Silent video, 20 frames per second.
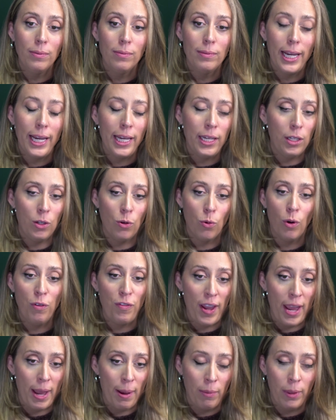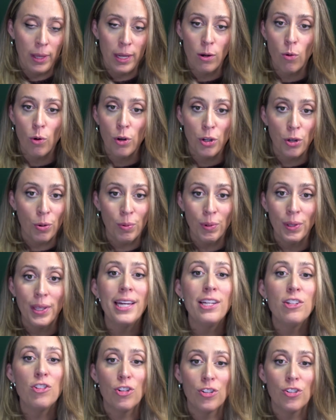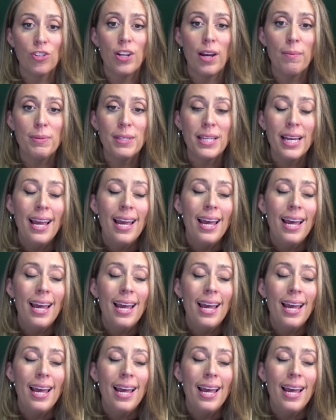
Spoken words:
in your family or your relationships?